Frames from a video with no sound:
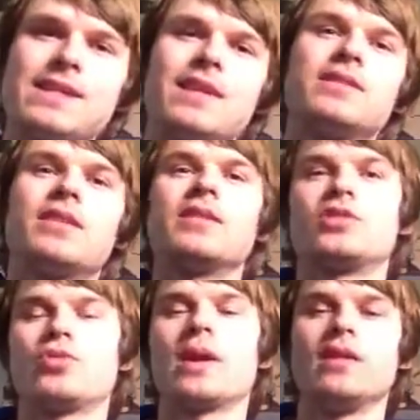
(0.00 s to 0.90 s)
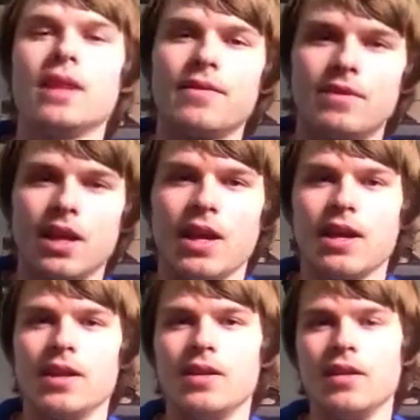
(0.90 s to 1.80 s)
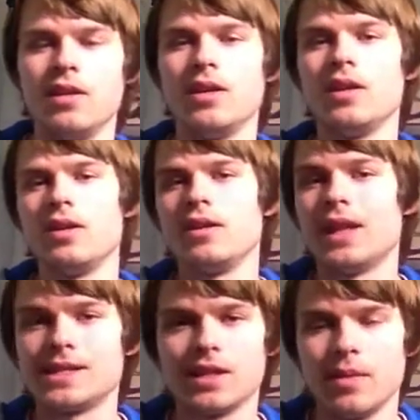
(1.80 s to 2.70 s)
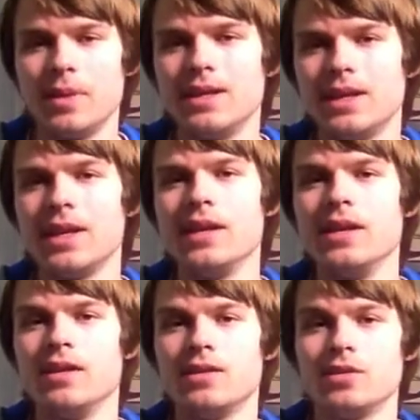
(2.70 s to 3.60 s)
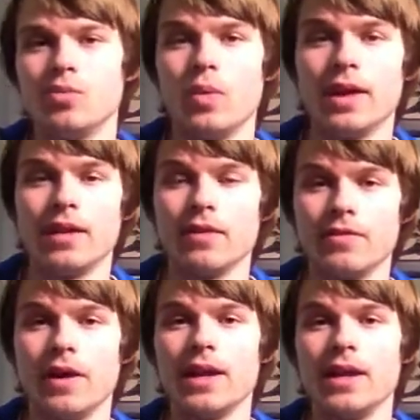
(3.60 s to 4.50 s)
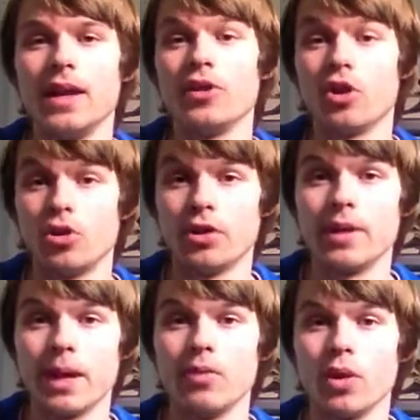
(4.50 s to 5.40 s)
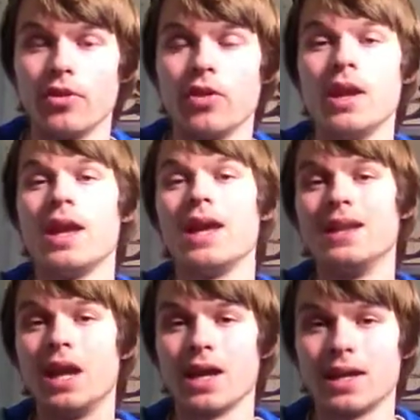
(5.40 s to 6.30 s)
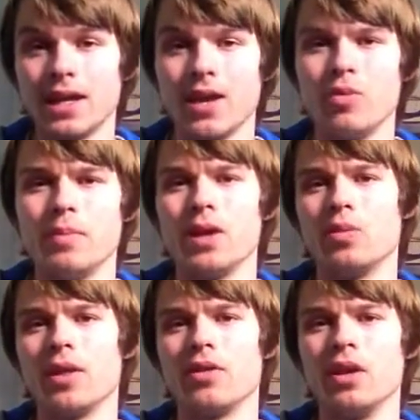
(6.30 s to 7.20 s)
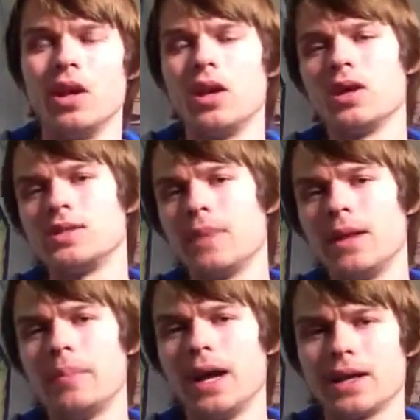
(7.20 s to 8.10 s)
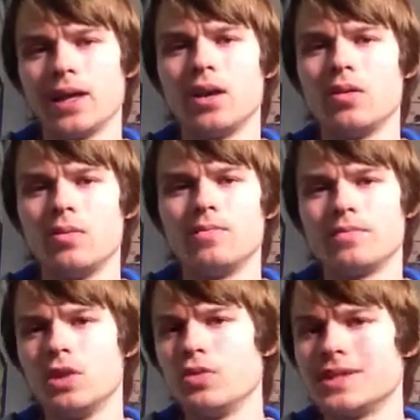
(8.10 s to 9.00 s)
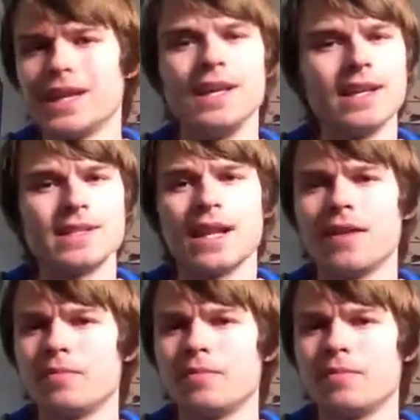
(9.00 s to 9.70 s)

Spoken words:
get to the straight left hand. That's going to be key to winning the fight and hurting Mayweather and knocking out Mayweather. Because Manny Pacquiao, you can say he hasn't